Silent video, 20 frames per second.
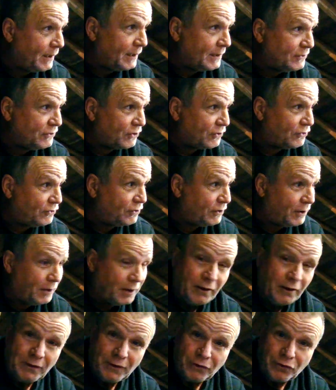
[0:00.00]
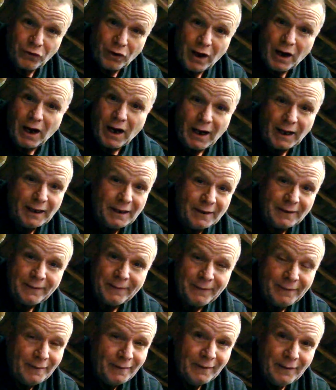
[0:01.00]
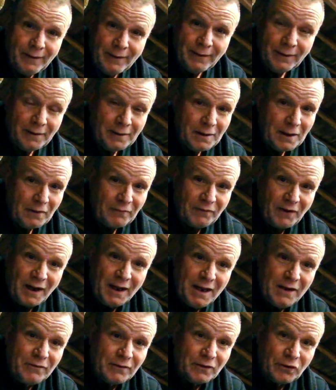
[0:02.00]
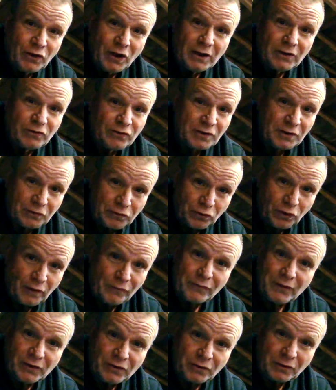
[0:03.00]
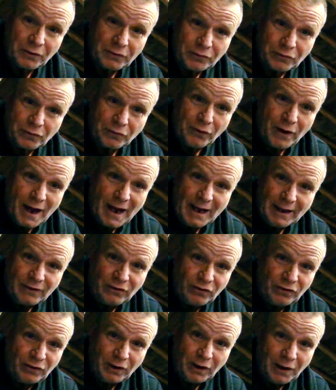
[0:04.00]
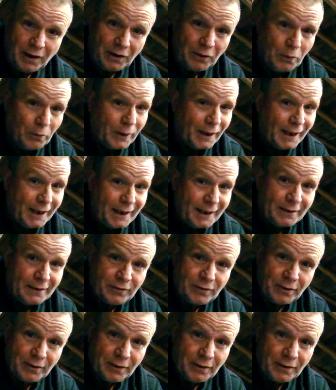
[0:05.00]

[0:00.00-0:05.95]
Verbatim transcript: it just sit here and dry. If I even touch the surface, it'll scratch. You gotta wait.